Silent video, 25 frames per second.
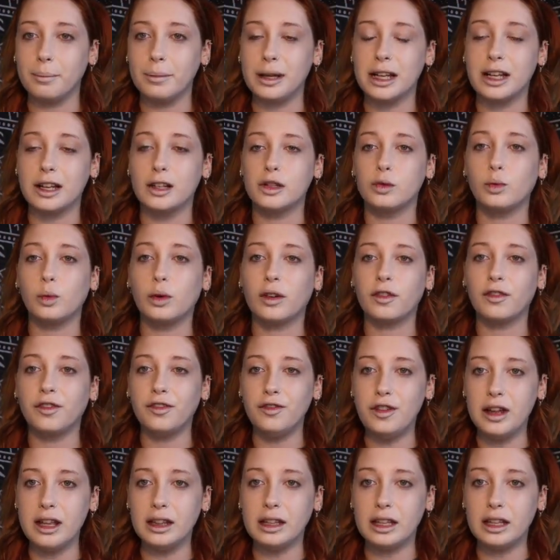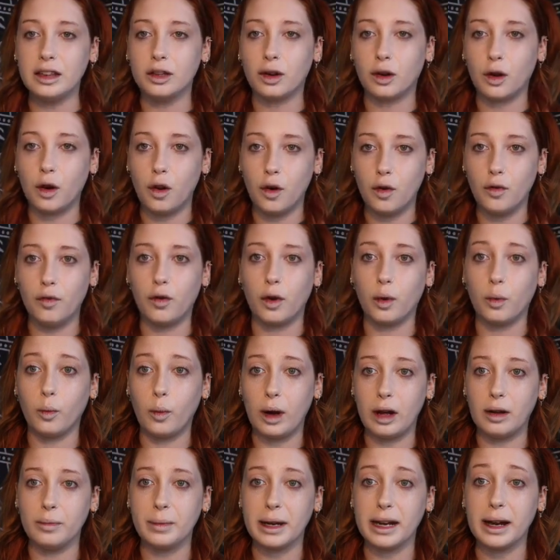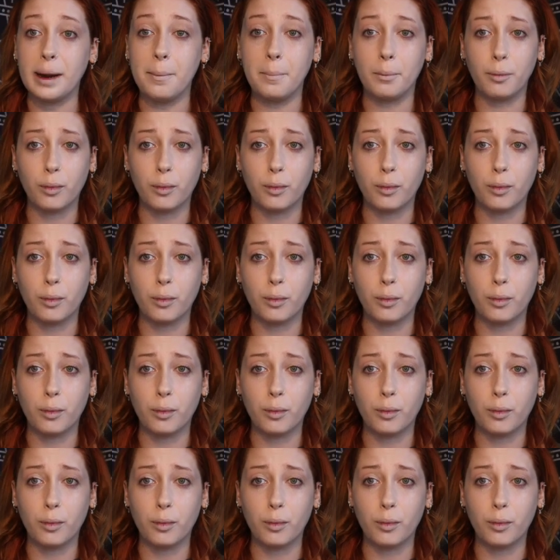because we're feeling their overwhelming,